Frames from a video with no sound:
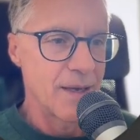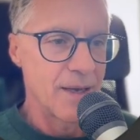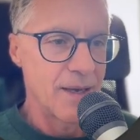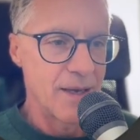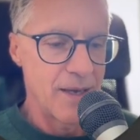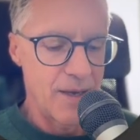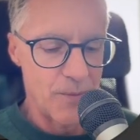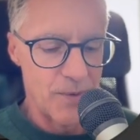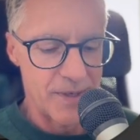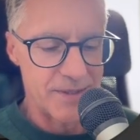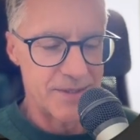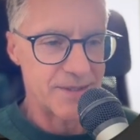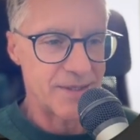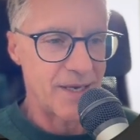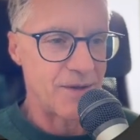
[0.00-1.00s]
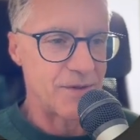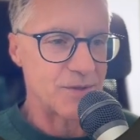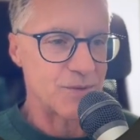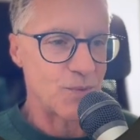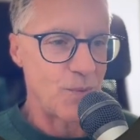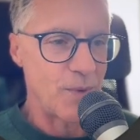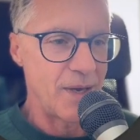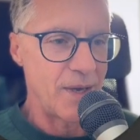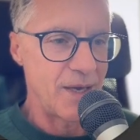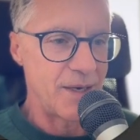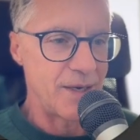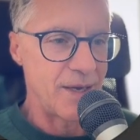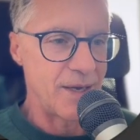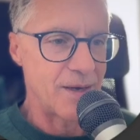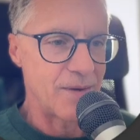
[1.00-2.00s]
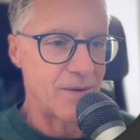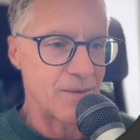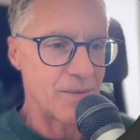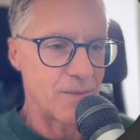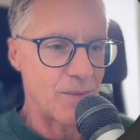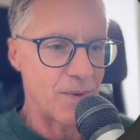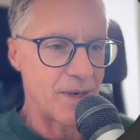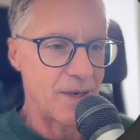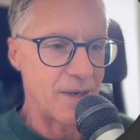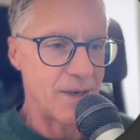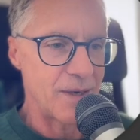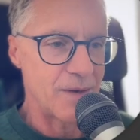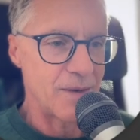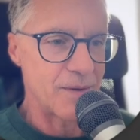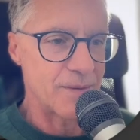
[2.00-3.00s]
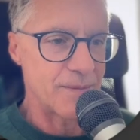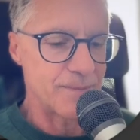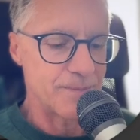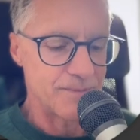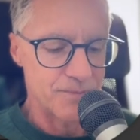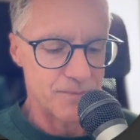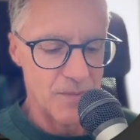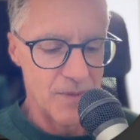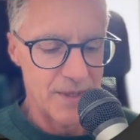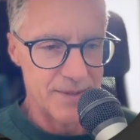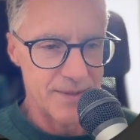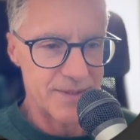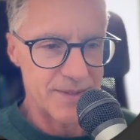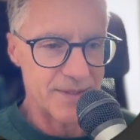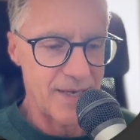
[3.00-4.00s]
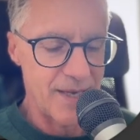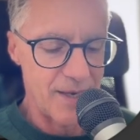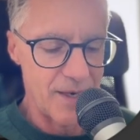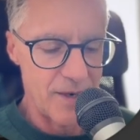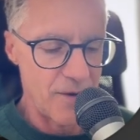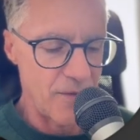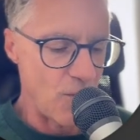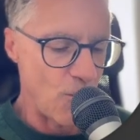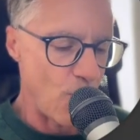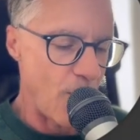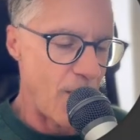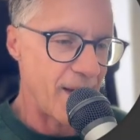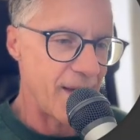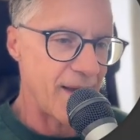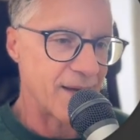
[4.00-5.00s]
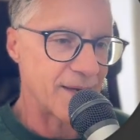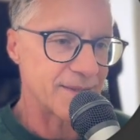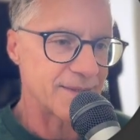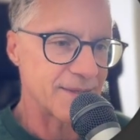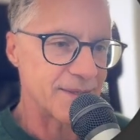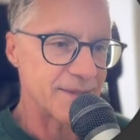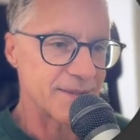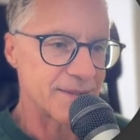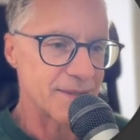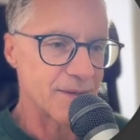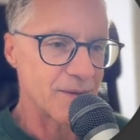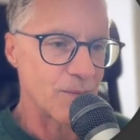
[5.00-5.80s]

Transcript: And we're going to scale this way down, way down. Scale it on the y-axis.